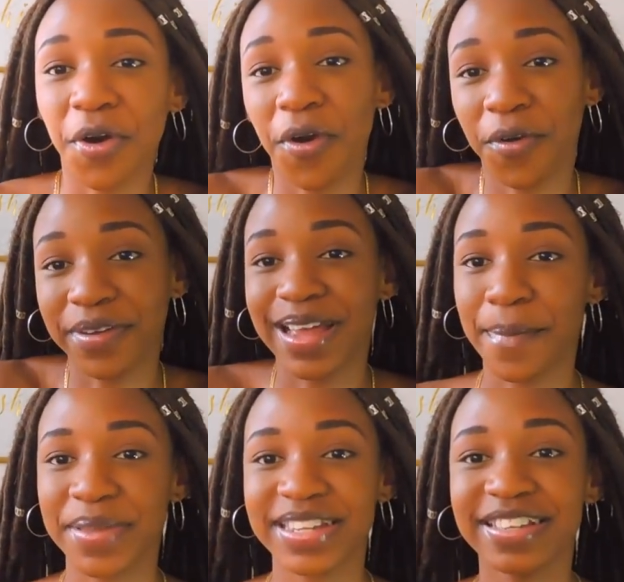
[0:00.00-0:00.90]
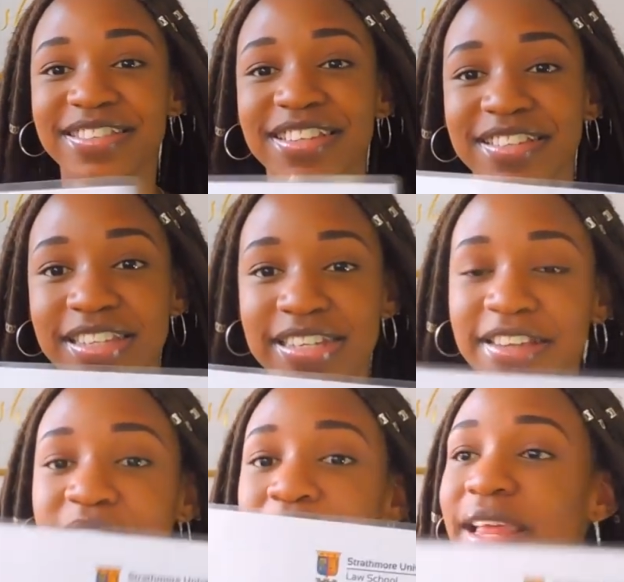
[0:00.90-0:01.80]
awkward happenings, because they'll
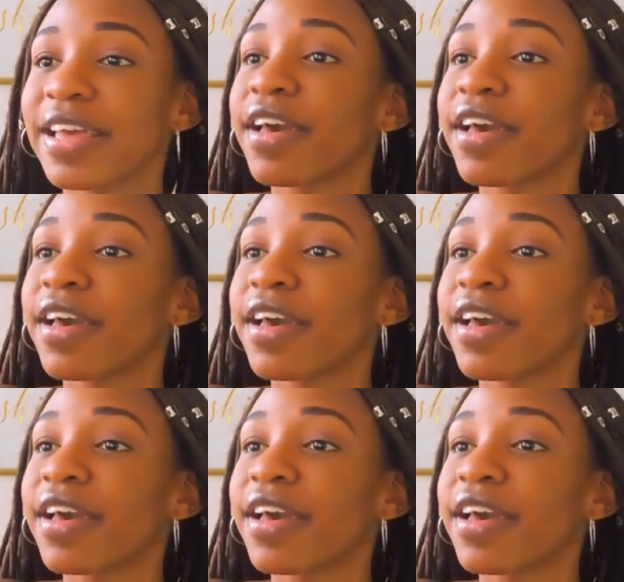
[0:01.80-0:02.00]
just be like,